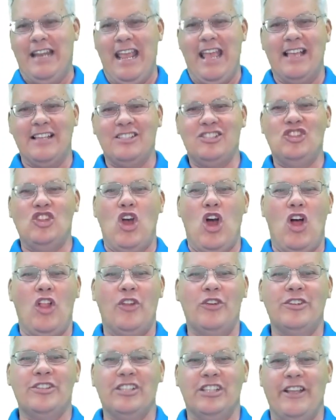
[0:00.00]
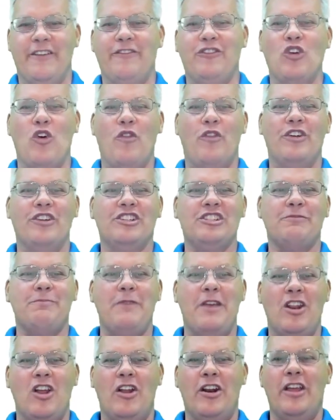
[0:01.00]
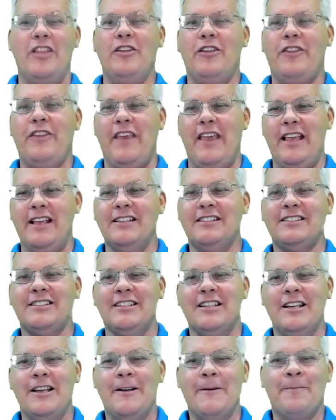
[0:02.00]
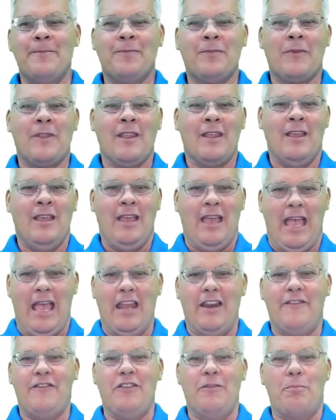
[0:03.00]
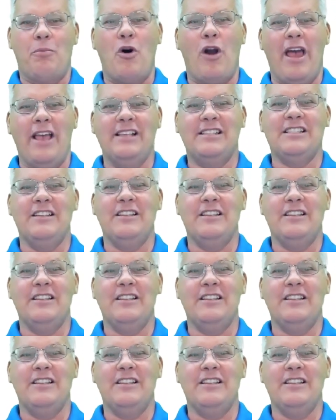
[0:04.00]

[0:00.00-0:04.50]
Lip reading: has dollars left over to spend on other things. And if the price